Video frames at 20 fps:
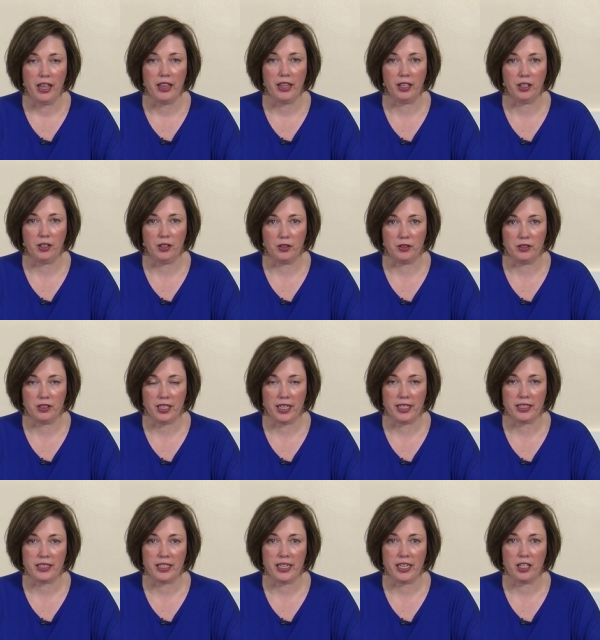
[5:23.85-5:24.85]
then
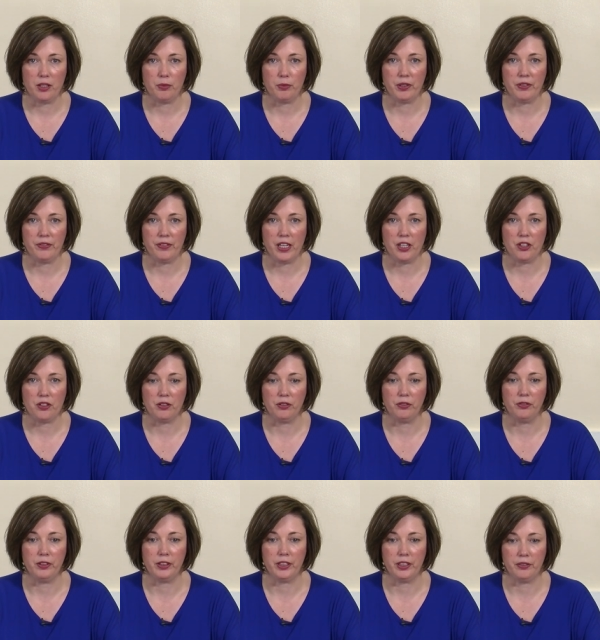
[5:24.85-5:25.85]
contact a health
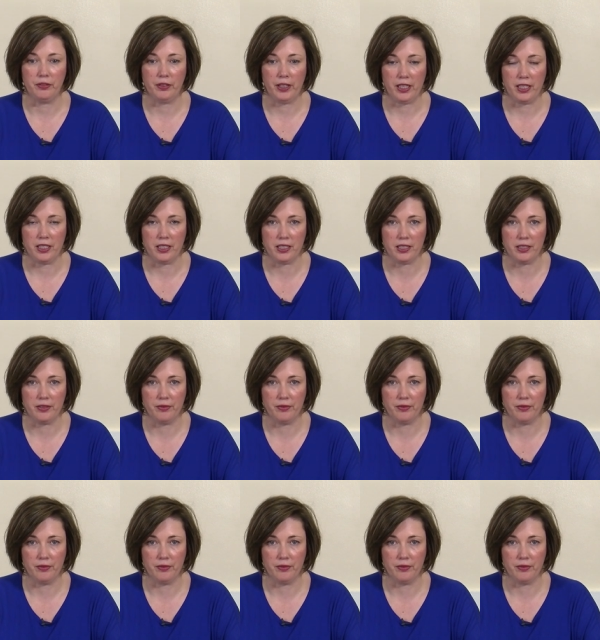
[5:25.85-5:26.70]
professional for advice.